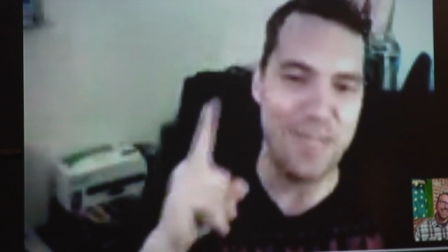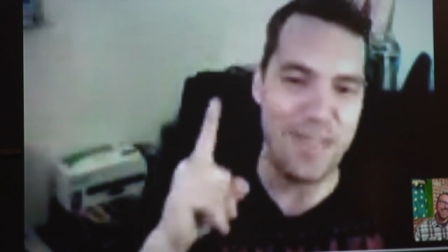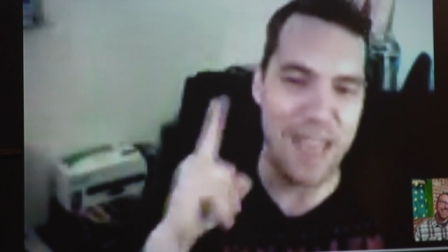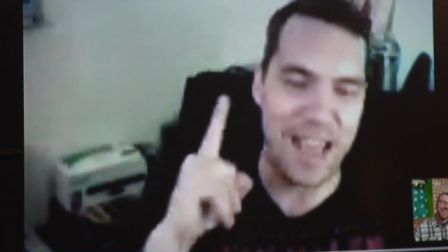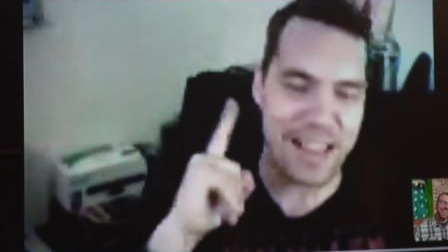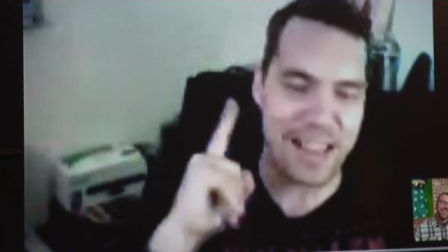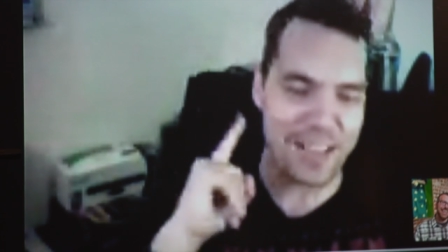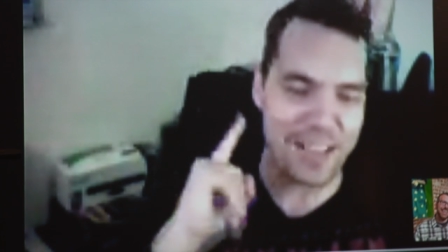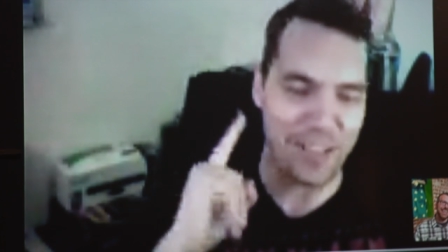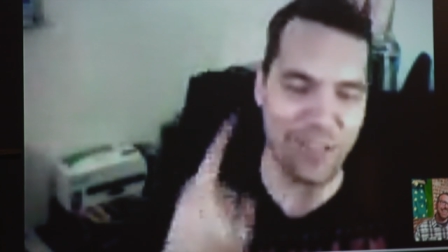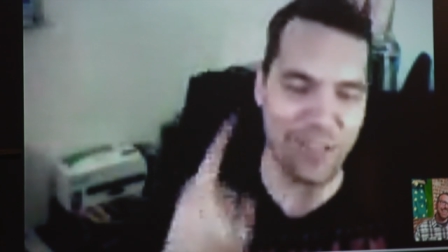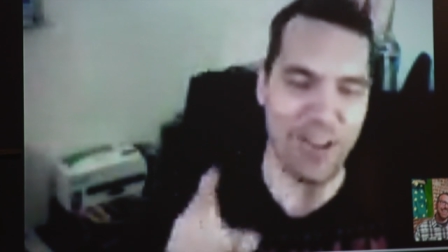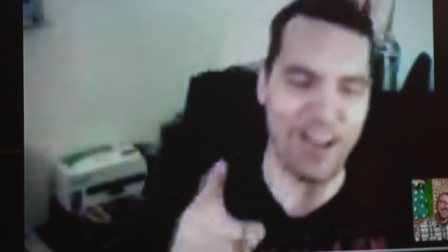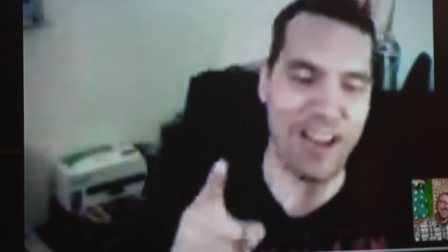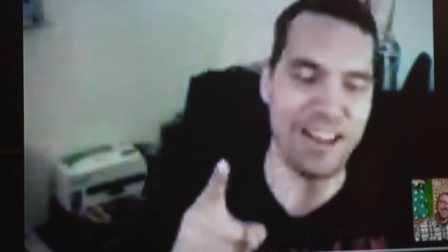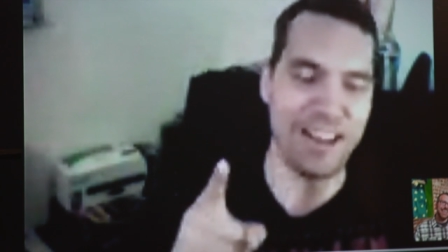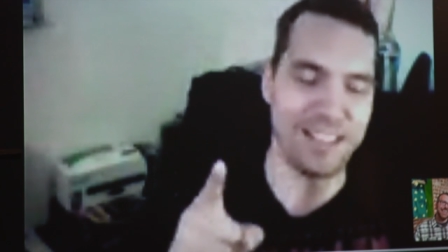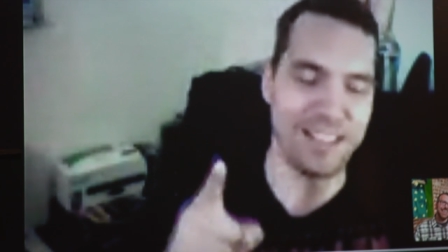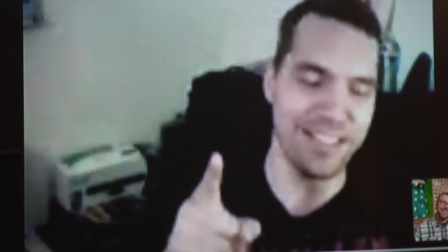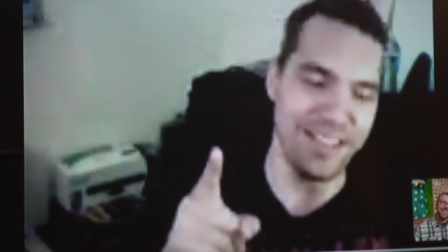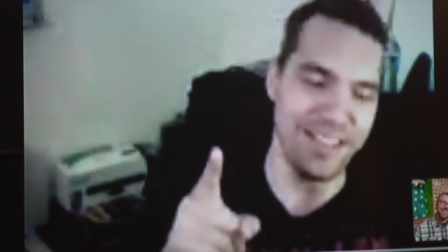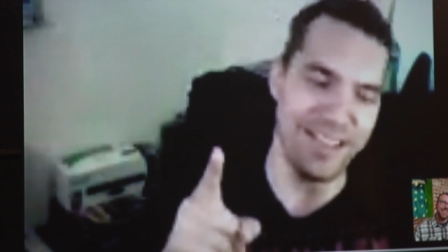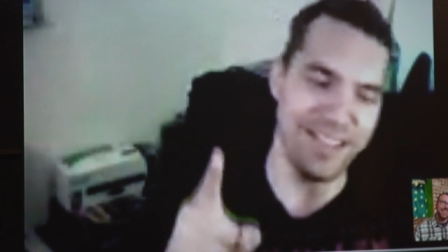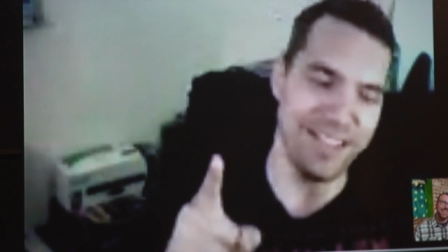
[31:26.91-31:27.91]
that strategy
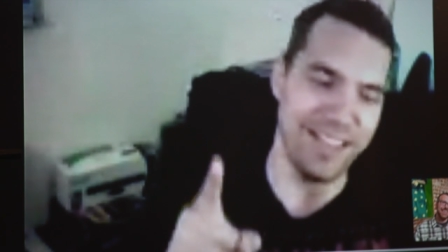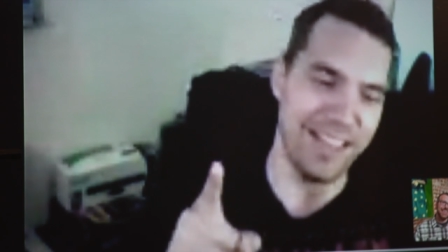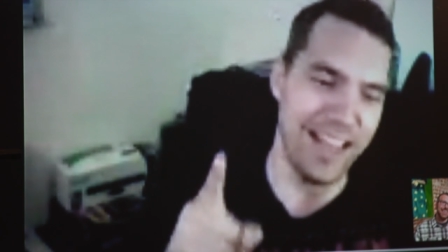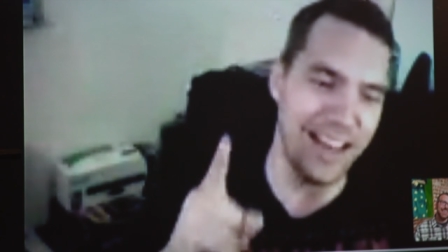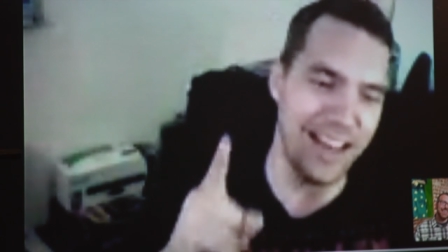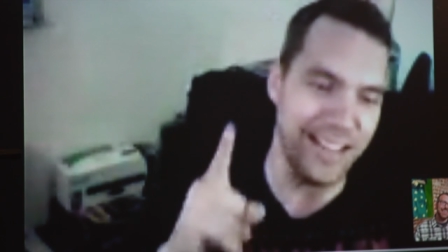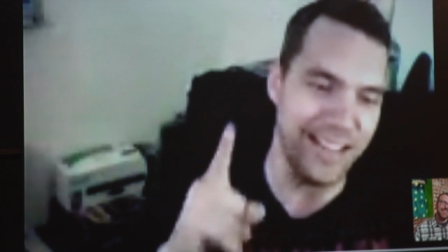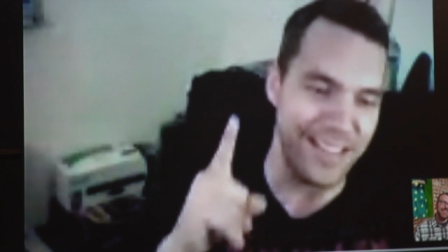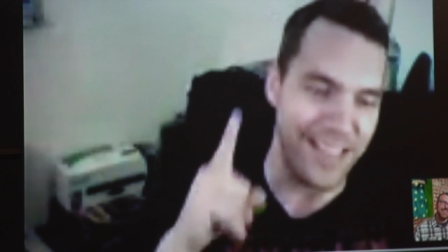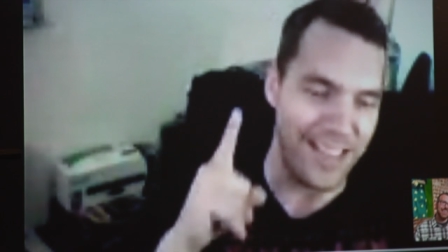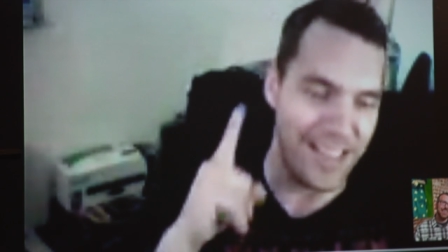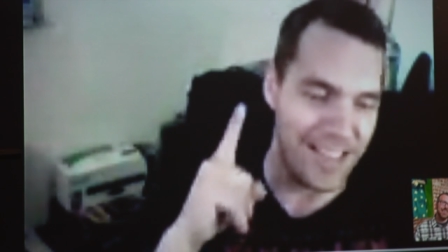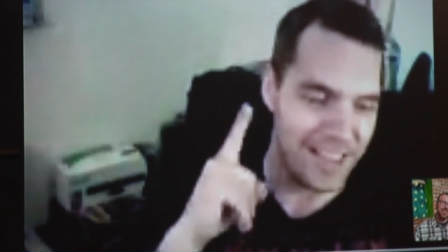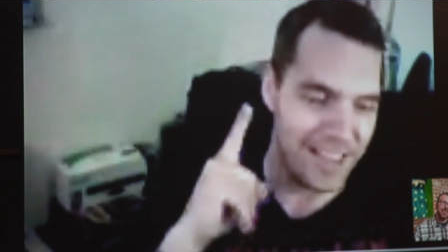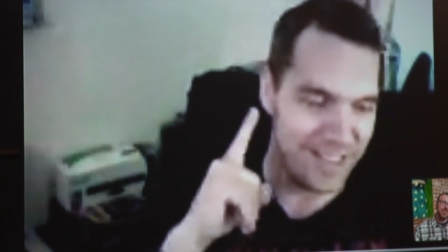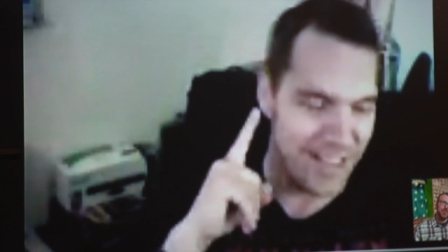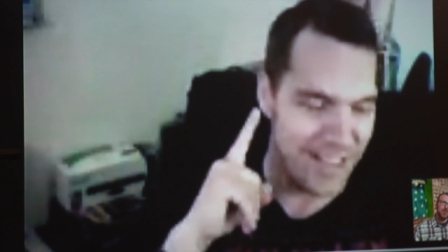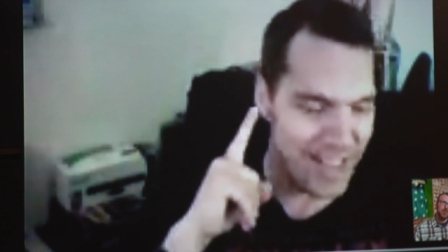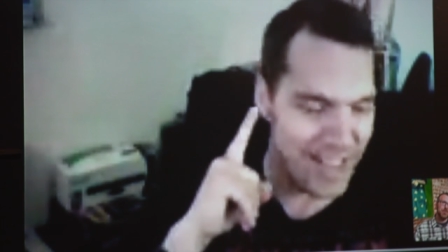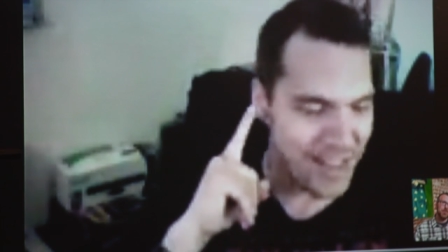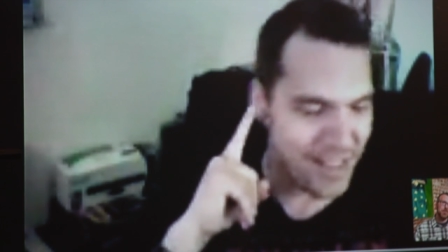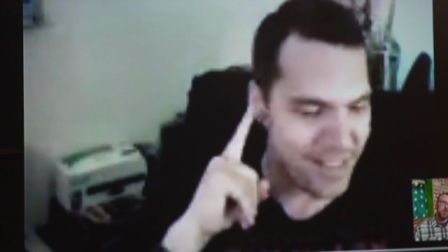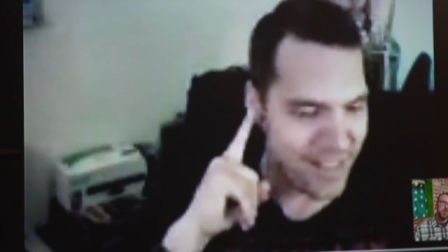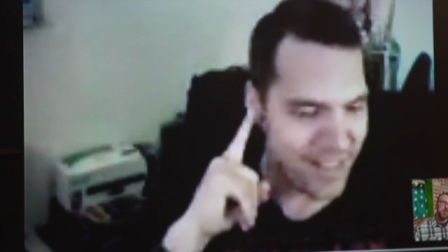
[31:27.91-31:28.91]
layer, that is a,
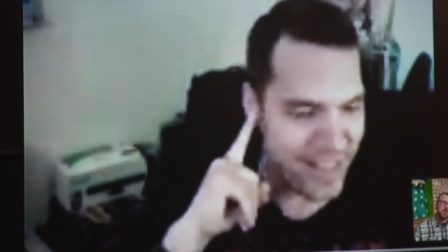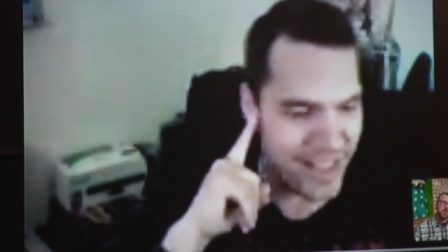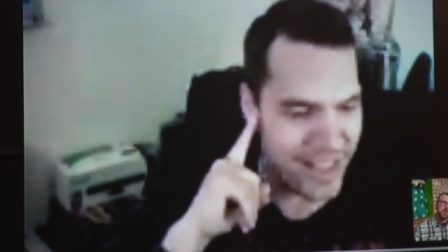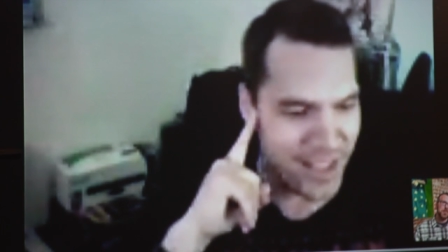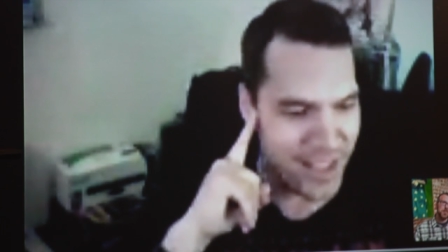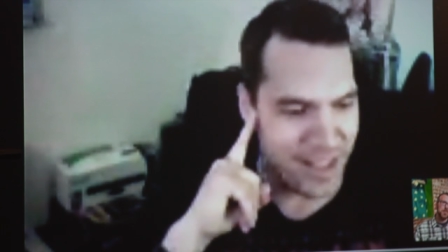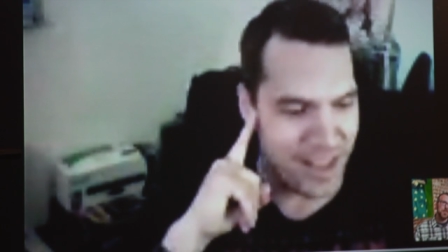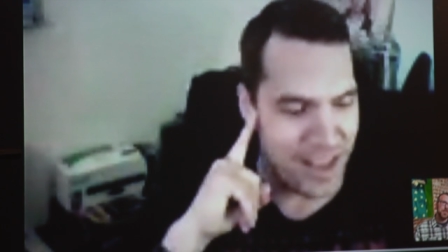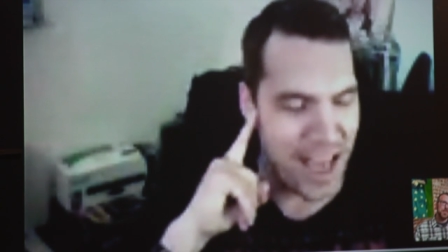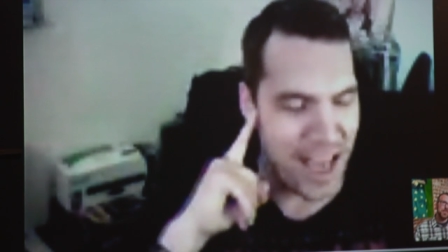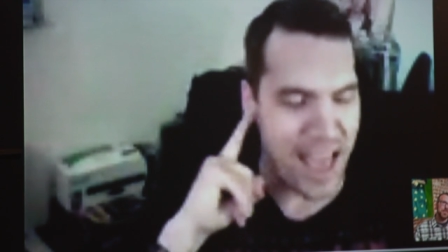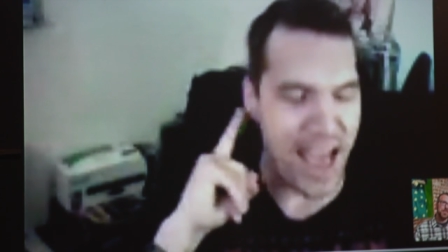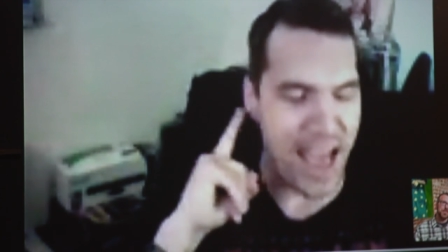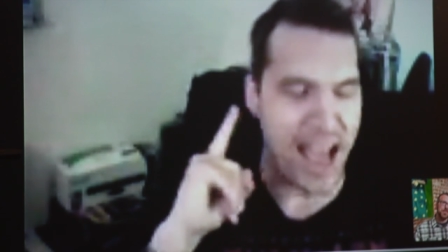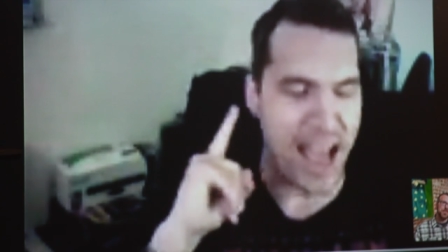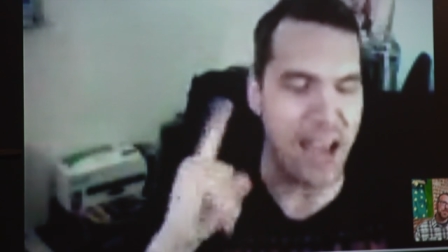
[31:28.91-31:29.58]
that is a, I,